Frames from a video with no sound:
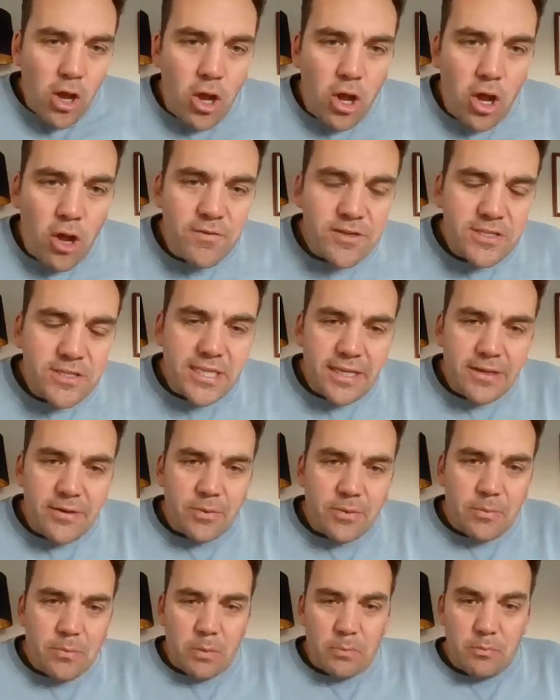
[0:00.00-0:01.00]

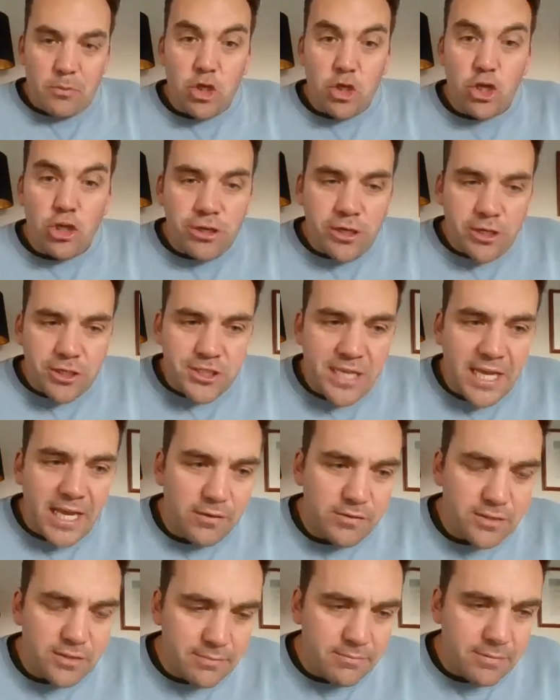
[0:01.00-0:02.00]
Obviously, you
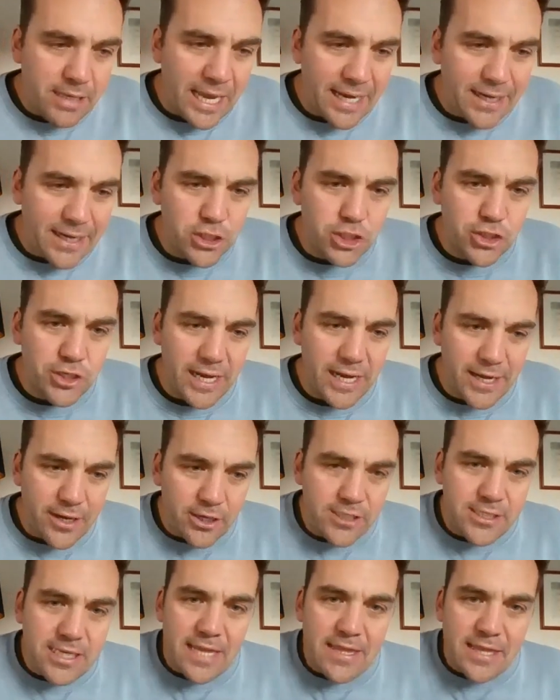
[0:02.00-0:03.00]
yourselves, like Australia, are a
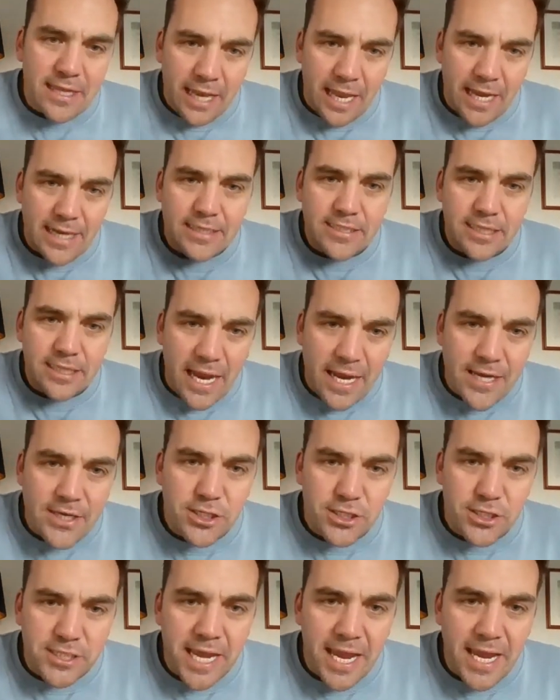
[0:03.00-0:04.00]
side that like to
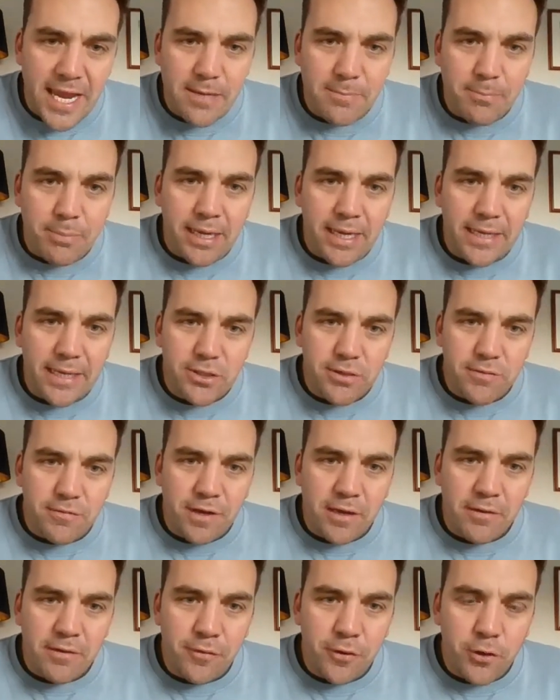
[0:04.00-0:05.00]
entertain and play sort of
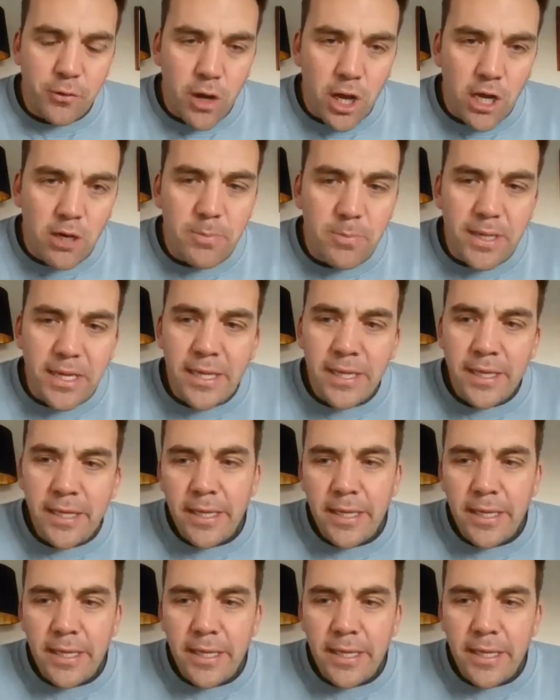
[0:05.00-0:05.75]
front foot rugby.